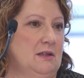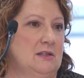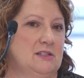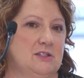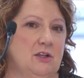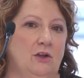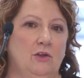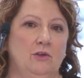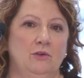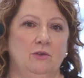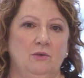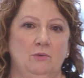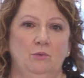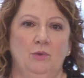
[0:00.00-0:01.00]
So
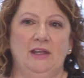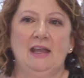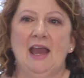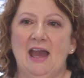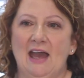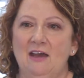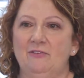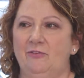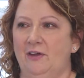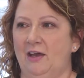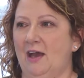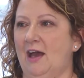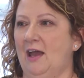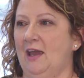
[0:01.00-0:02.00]
we have
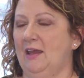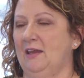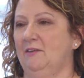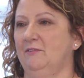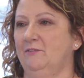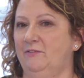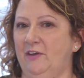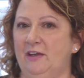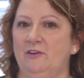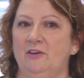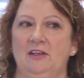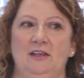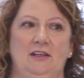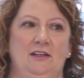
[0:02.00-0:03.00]
a
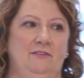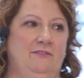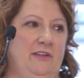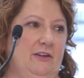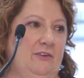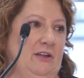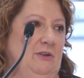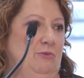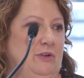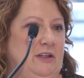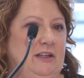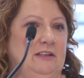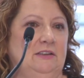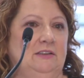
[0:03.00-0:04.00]
very, very
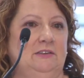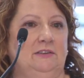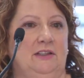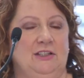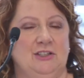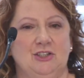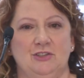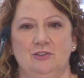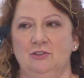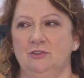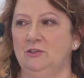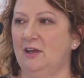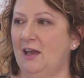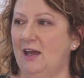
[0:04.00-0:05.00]
real
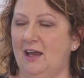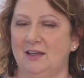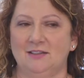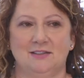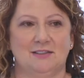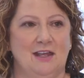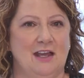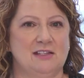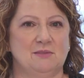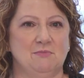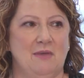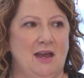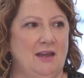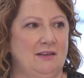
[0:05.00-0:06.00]
issue, and as
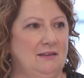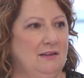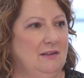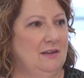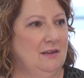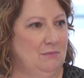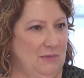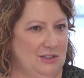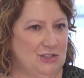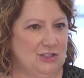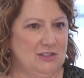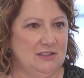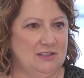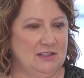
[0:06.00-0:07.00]
Matt
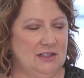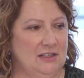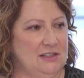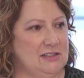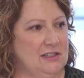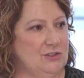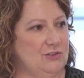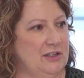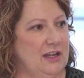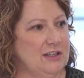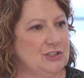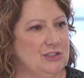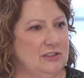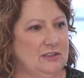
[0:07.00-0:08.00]
mentioned in his
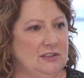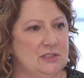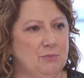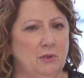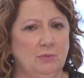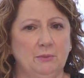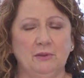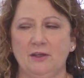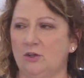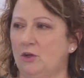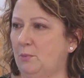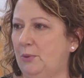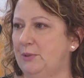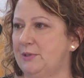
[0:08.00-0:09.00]
introduction, there's probably not
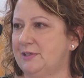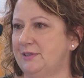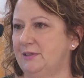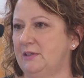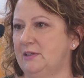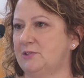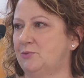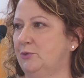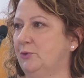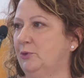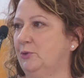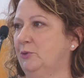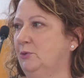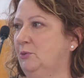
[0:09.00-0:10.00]
a person in this
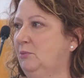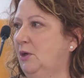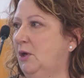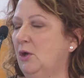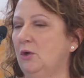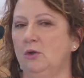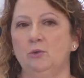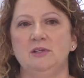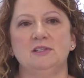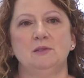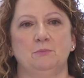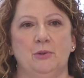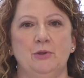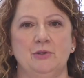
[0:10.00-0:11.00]
room who
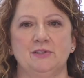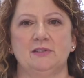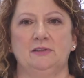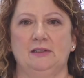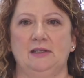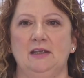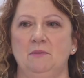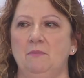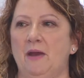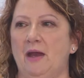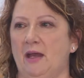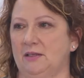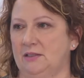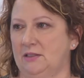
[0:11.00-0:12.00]
isn't personally
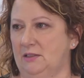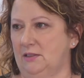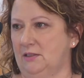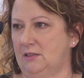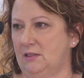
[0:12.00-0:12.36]
impacted